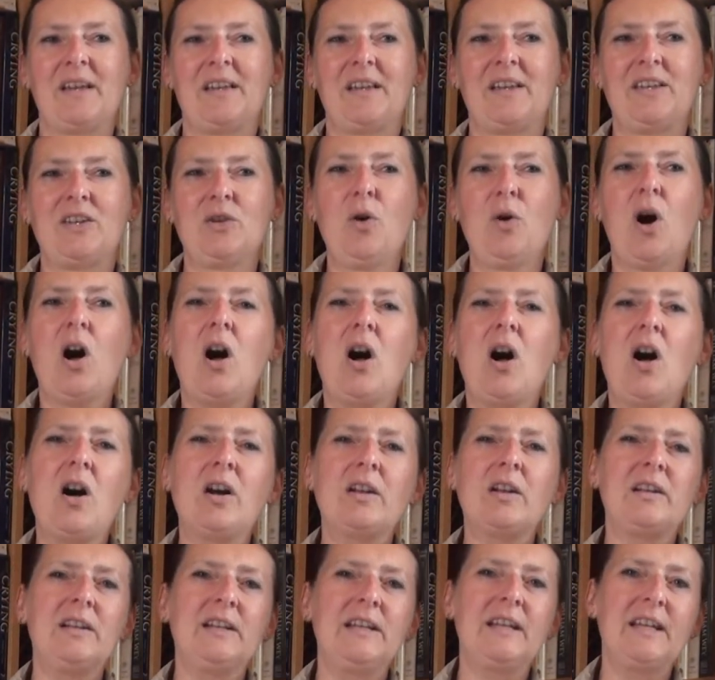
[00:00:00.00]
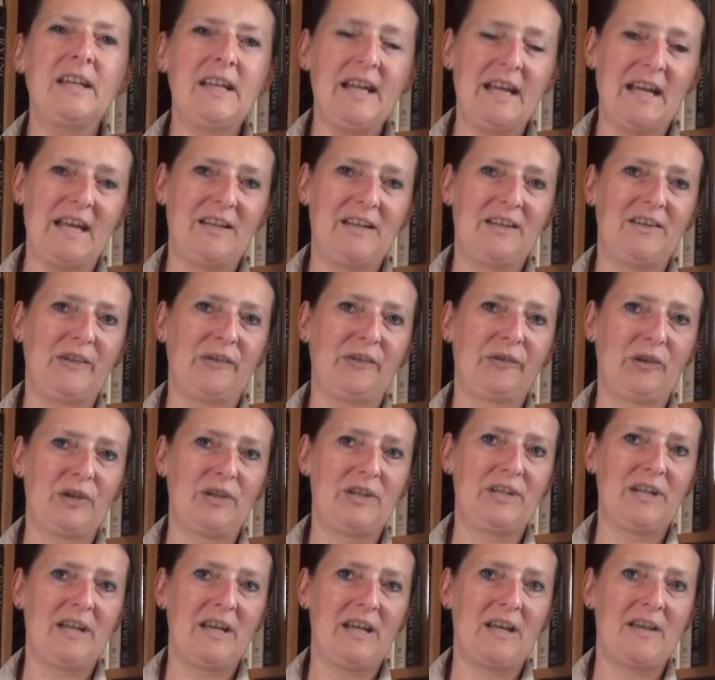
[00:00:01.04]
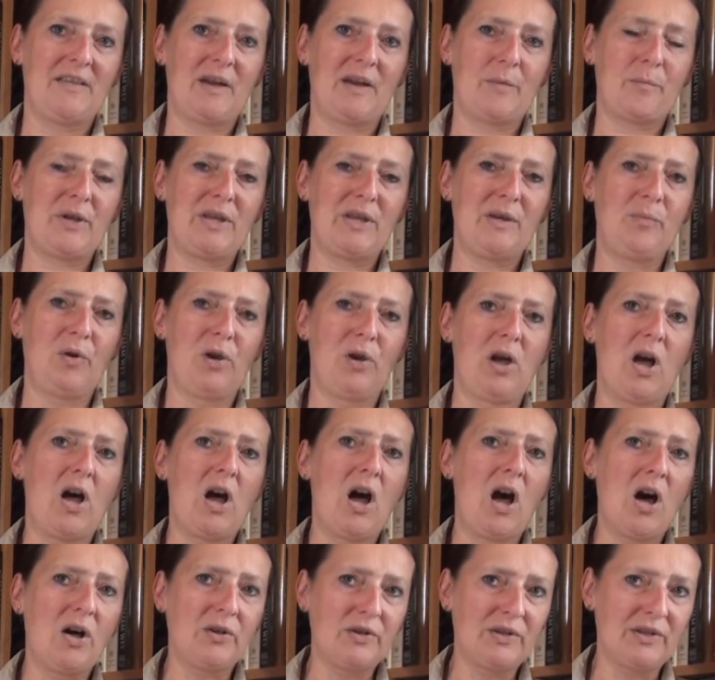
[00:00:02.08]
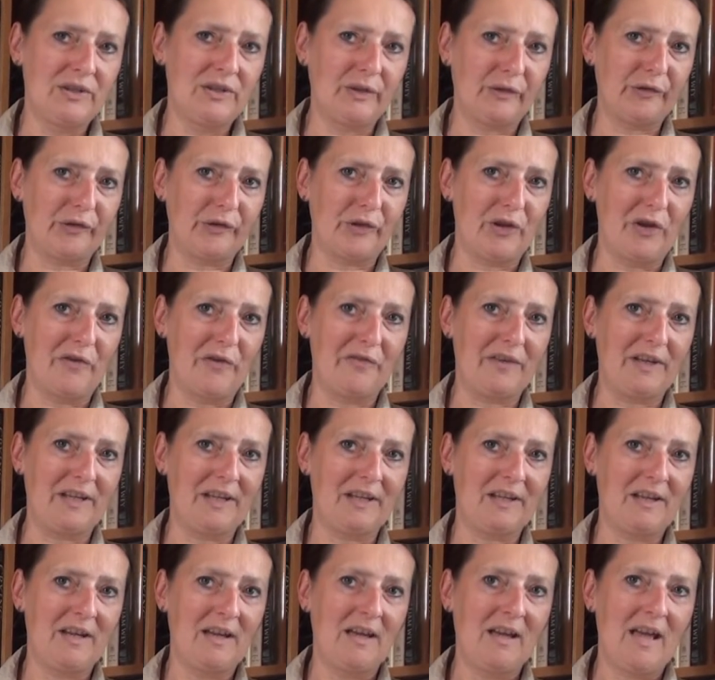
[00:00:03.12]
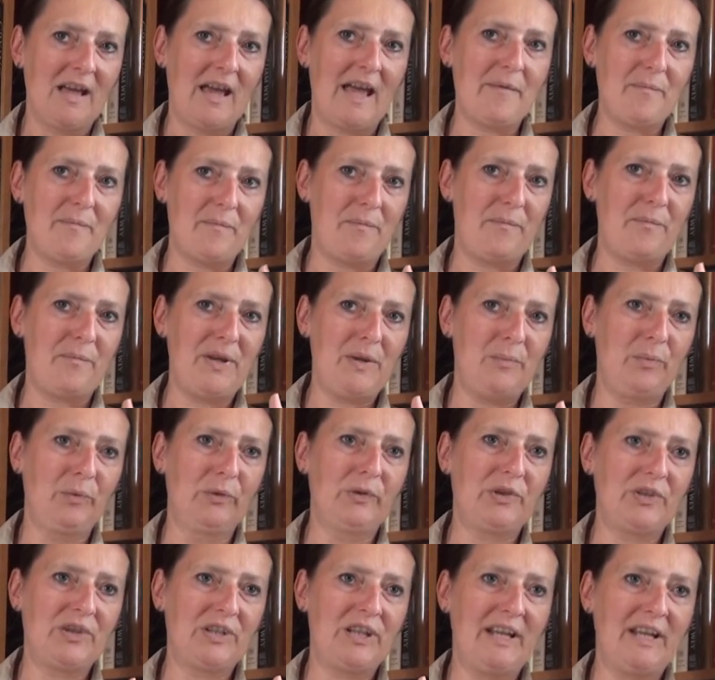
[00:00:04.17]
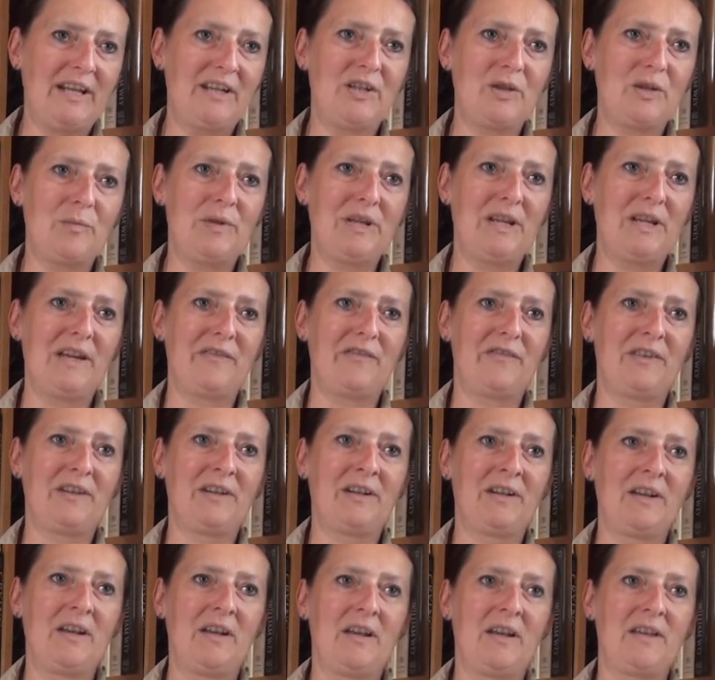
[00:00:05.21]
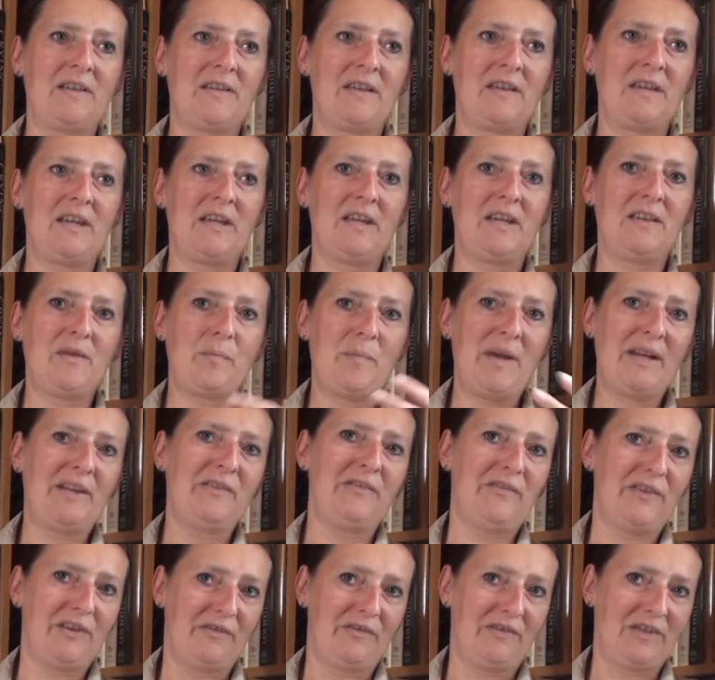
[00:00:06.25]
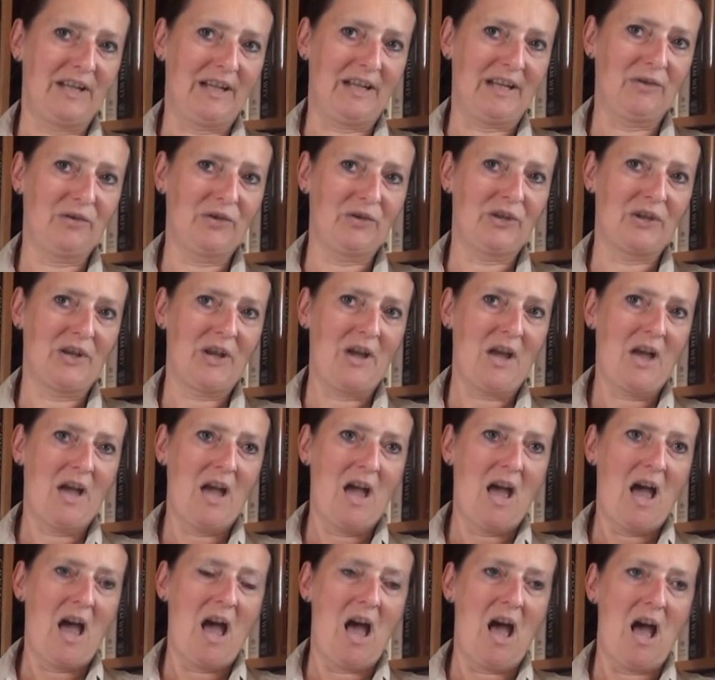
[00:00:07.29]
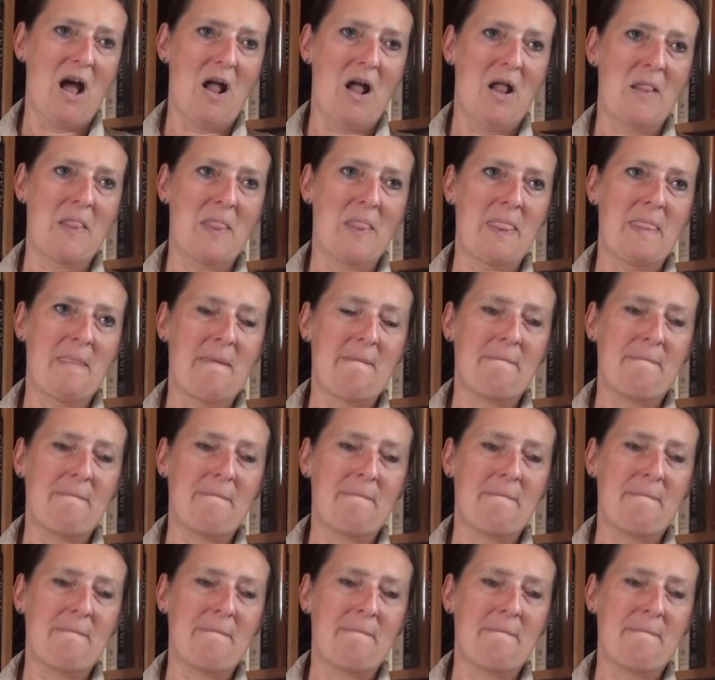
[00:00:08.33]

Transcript: you hardly get this idea that people are undeserving. People tend to be given the benefit of doubt, and